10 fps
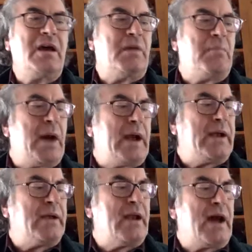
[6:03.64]

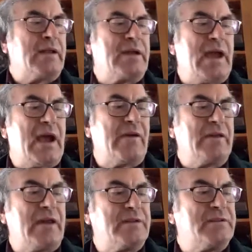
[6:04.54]
might not carry
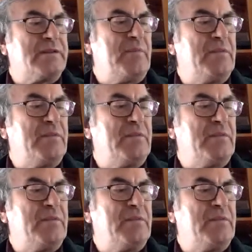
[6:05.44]
that same